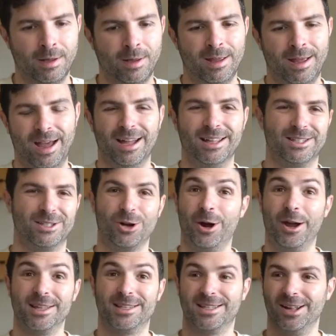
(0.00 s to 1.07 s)
And
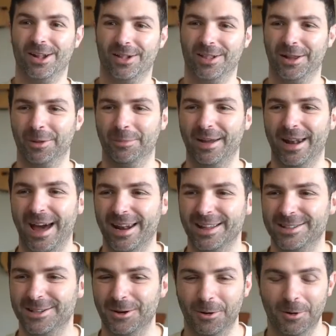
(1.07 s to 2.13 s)
sorry, it's still a little bit out of
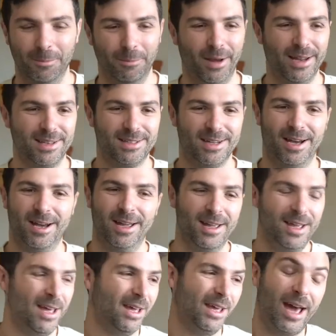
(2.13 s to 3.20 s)
tune, but
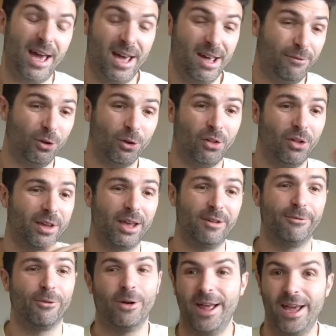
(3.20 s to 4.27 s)
yeah, if you're looking
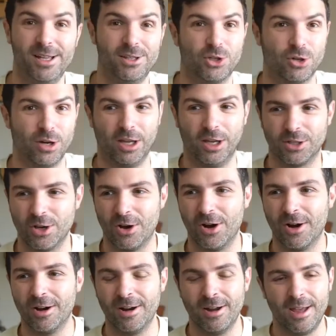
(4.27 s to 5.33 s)
for an 8-string
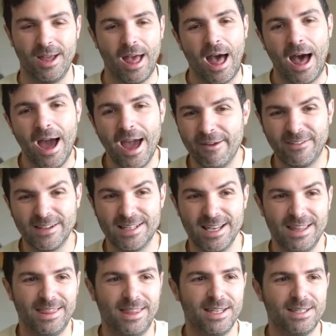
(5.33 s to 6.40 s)
guitar, I have to say
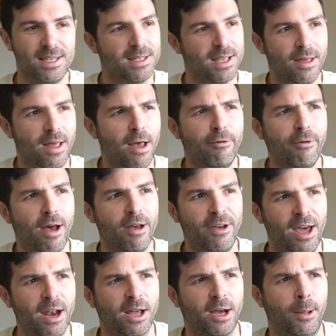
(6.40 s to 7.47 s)
this is, I've
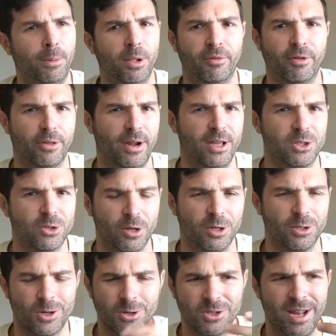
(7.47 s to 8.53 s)
had a couple of other 8-string
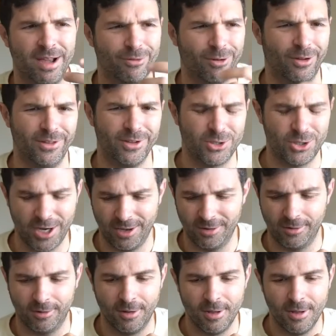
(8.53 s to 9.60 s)
guitars, never on this
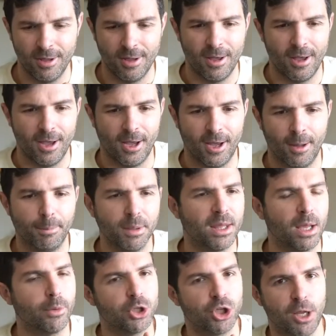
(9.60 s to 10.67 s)
channel, but they
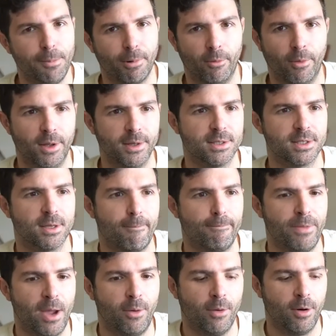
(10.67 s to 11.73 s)
were cheaper ones.
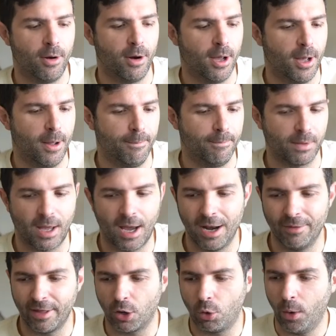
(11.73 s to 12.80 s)
They were kind of
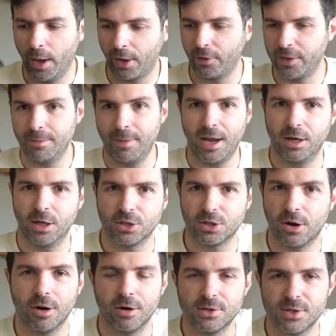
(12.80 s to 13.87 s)
like quickly made
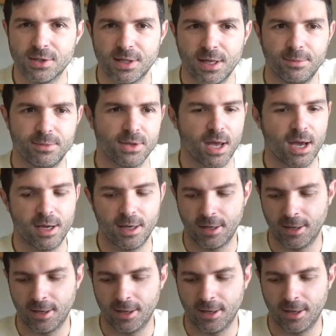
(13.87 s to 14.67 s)
guitars, it seems like.